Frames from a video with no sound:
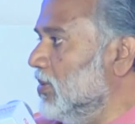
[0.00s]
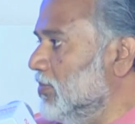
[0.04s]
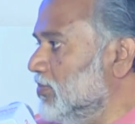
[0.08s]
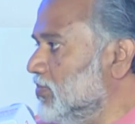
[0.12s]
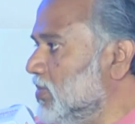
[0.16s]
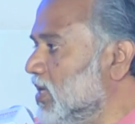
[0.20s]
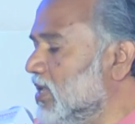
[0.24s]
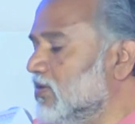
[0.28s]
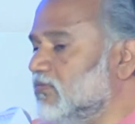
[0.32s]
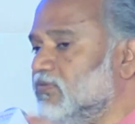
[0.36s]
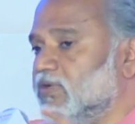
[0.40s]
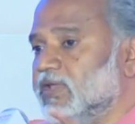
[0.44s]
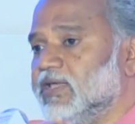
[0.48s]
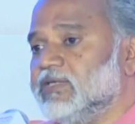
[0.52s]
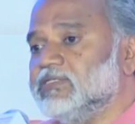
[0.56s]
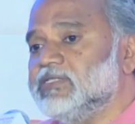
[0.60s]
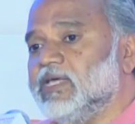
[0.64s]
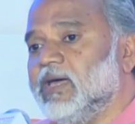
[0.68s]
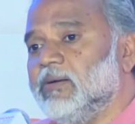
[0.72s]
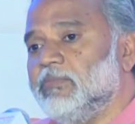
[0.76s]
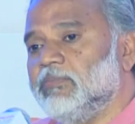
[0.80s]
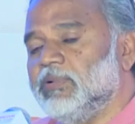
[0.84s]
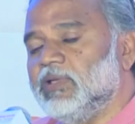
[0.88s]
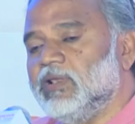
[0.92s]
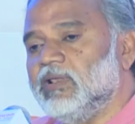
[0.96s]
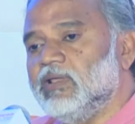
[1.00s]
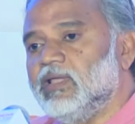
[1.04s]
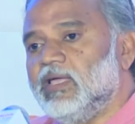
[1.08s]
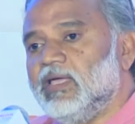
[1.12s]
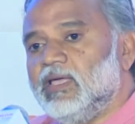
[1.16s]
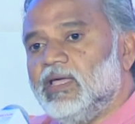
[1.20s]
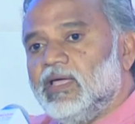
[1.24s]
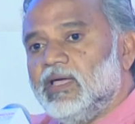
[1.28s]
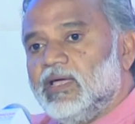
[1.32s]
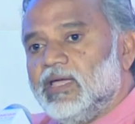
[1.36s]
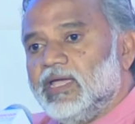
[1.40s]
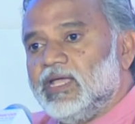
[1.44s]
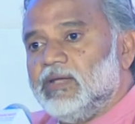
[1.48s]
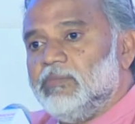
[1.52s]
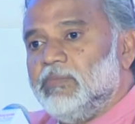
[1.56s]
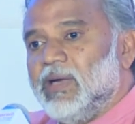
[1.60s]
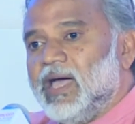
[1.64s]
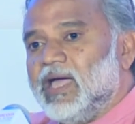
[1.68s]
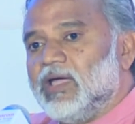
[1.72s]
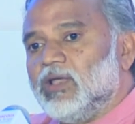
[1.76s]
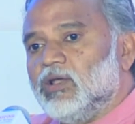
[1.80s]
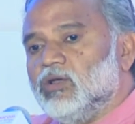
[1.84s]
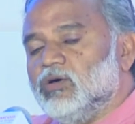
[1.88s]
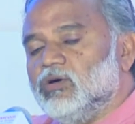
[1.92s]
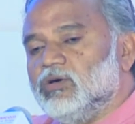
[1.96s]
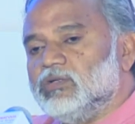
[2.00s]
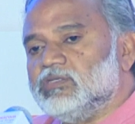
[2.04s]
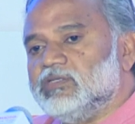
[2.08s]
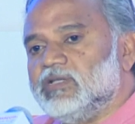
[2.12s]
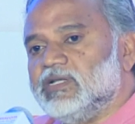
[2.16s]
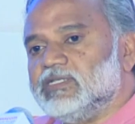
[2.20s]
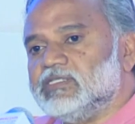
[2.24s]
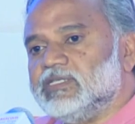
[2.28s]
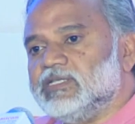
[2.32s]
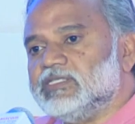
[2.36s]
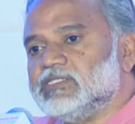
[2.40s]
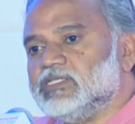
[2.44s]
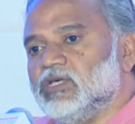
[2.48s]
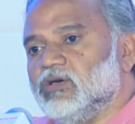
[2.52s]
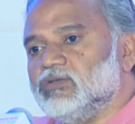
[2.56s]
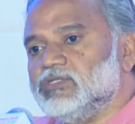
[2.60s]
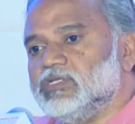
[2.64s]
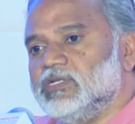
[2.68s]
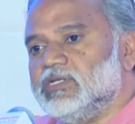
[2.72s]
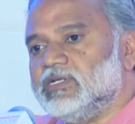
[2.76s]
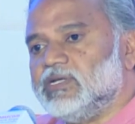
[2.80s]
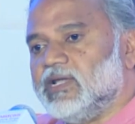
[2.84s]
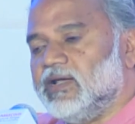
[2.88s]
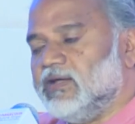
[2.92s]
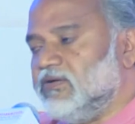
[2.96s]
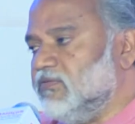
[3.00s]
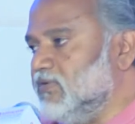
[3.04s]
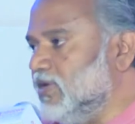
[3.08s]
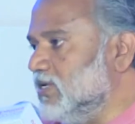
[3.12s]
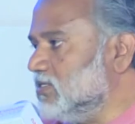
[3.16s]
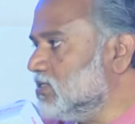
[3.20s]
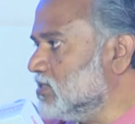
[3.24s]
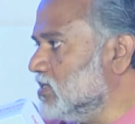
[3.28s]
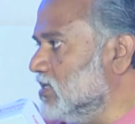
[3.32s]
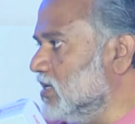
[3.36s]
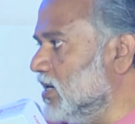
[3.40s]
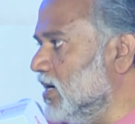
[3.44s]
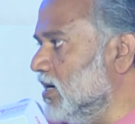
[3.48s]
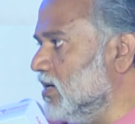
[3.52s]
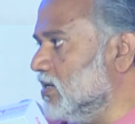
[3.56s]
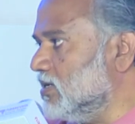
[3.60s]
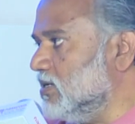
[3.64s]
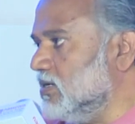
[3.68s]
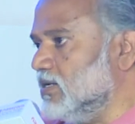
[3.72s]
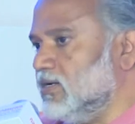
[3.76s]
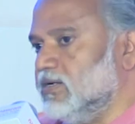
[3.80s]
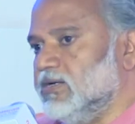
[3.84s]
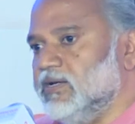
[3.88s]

Like for example, in Bangalore, there are 6,000 ton waste created.